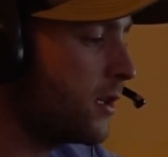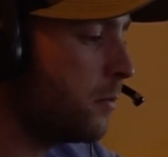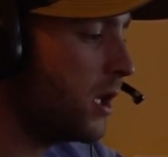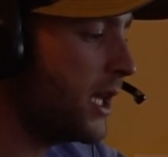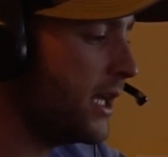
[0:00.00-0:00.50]
the
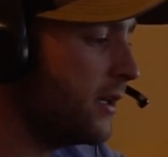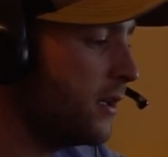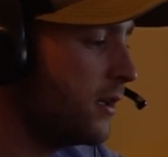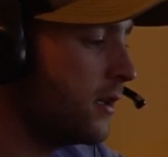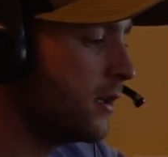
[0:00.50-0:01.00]
blade.
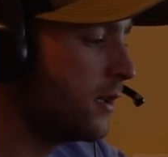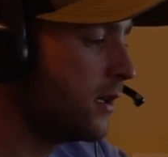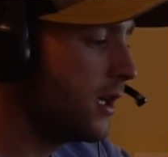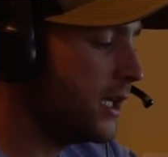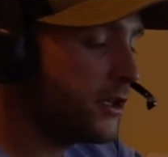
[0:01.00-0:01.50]

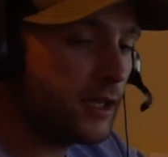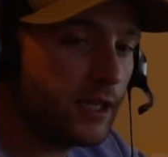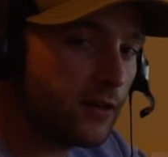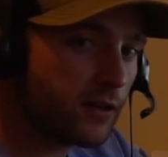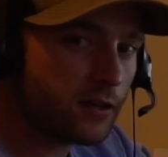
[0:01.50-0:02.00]
And you can
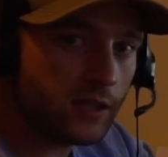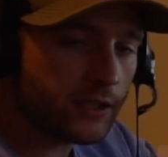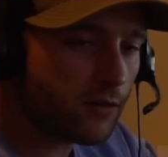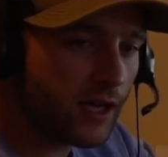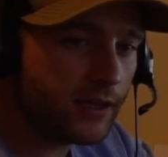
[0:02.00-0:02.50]
hear it
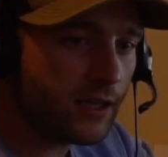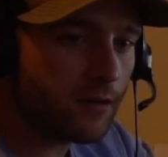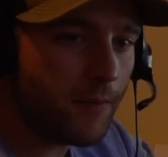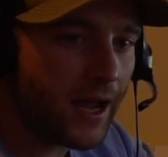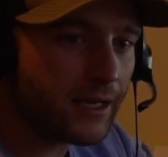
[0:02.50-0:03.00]
click right
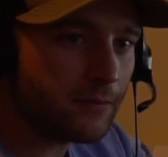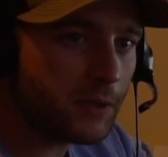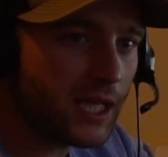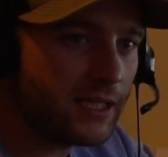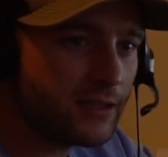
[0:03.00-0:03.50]
there back in
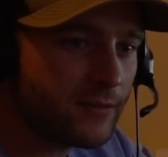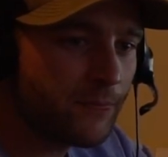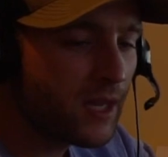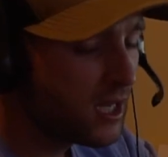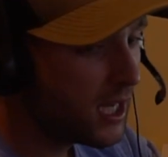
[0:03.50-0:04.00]
place,
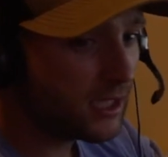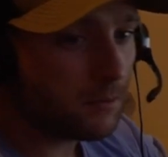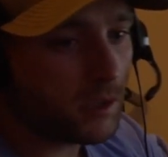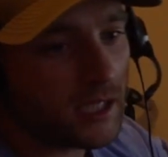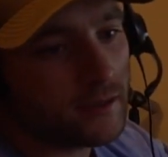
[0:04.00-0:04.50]
and the
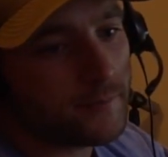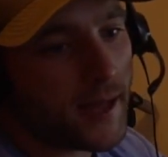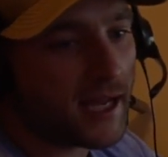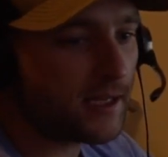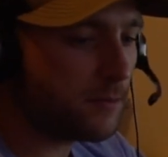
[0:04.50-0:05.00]
blade's
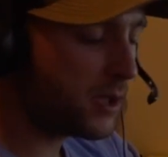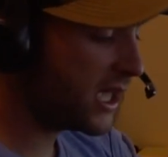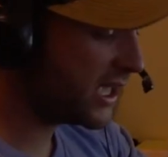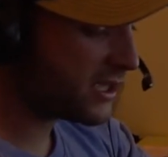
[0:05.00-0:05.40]
back in place.